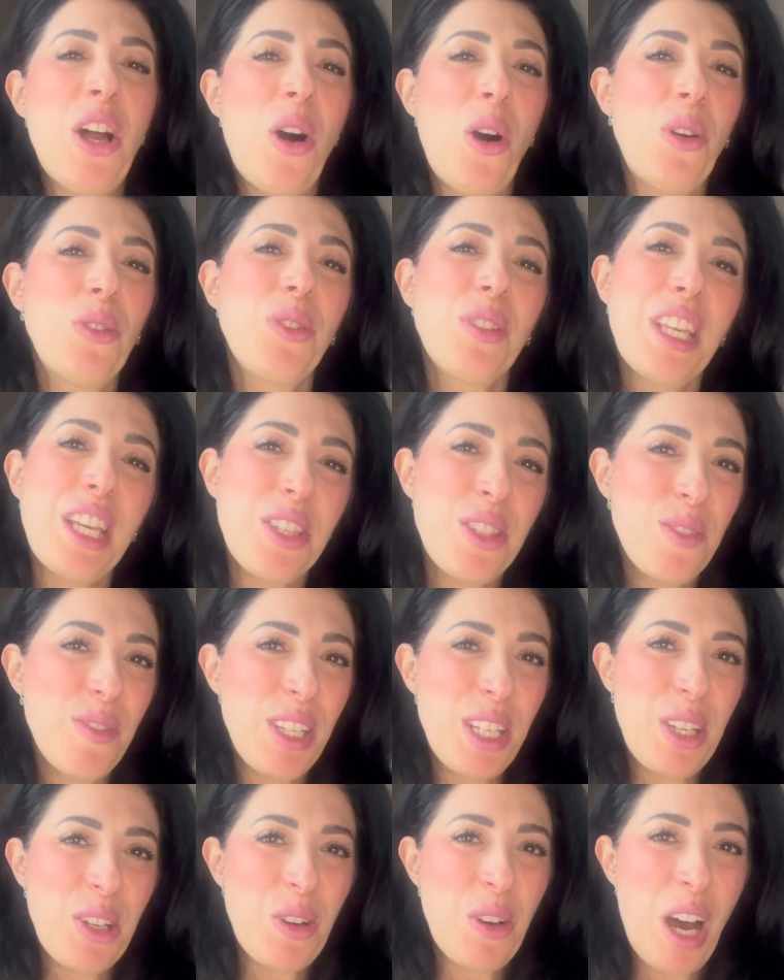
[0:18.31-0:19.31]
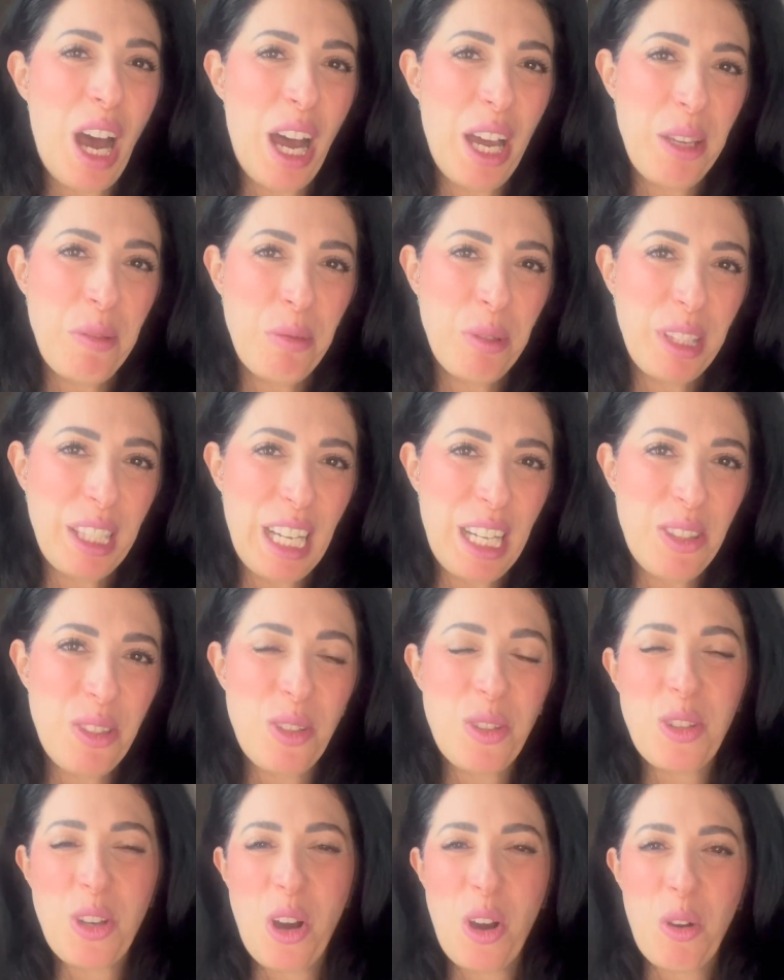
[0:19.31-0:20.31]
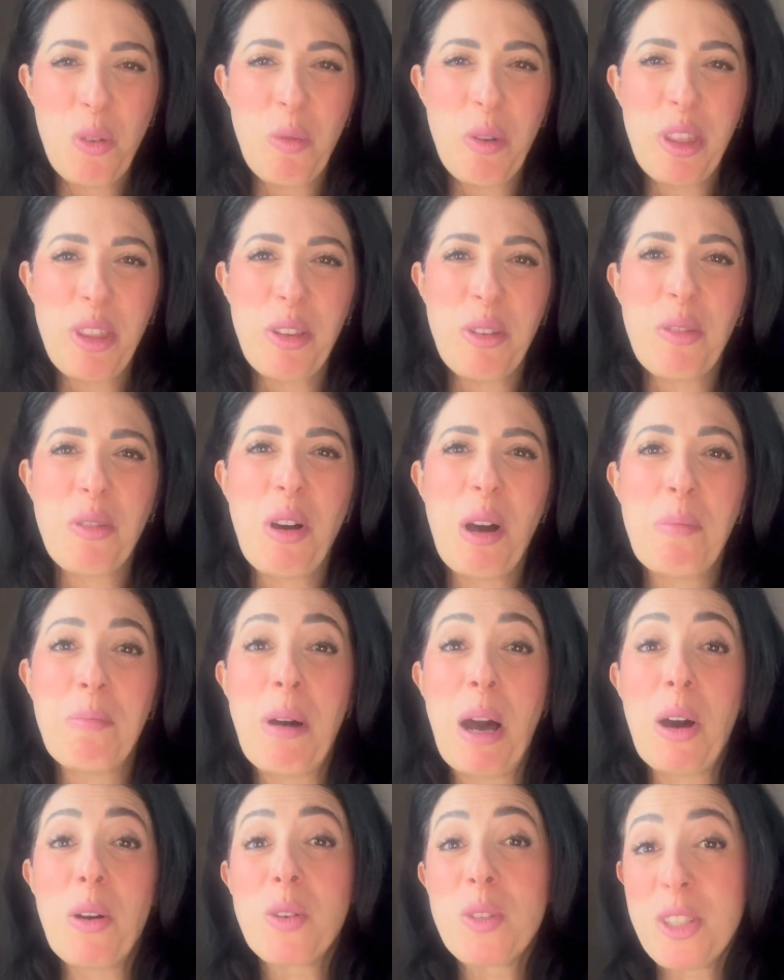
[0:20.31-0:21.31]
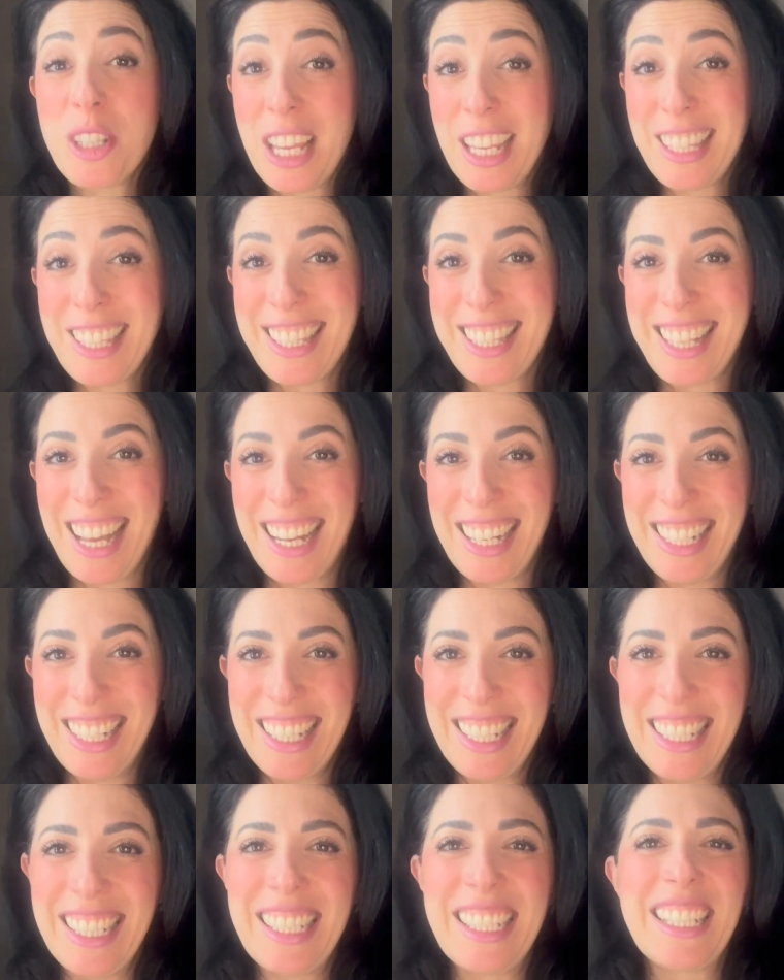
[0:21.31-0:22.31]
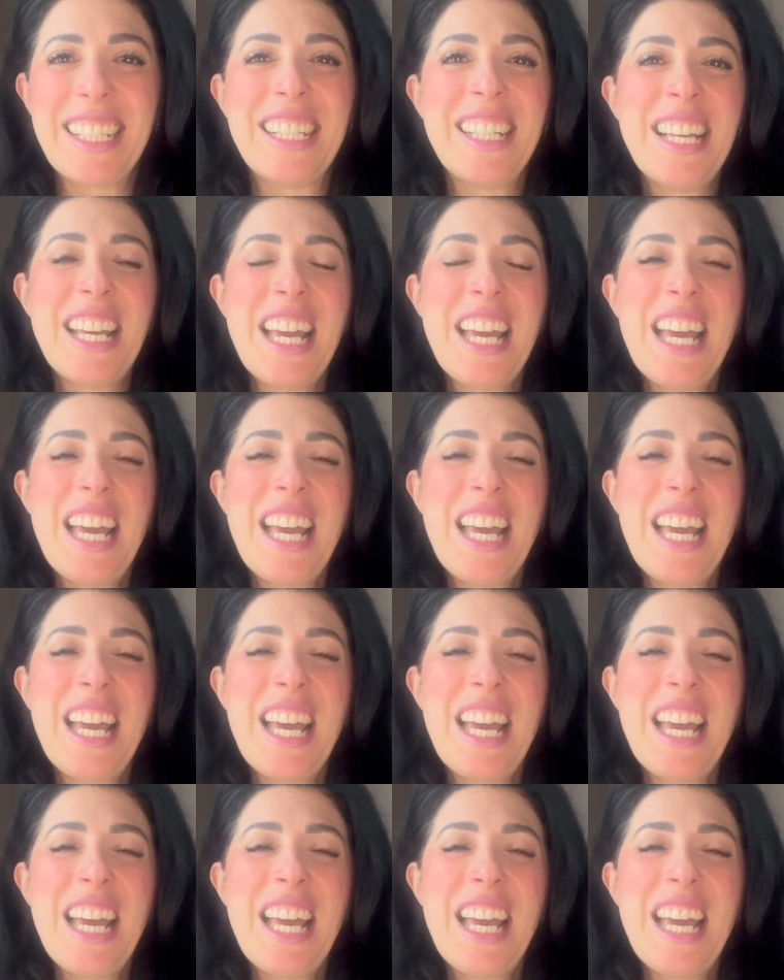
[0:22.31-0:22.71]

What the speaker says: On today's video, I would like to talk with you about jet styling.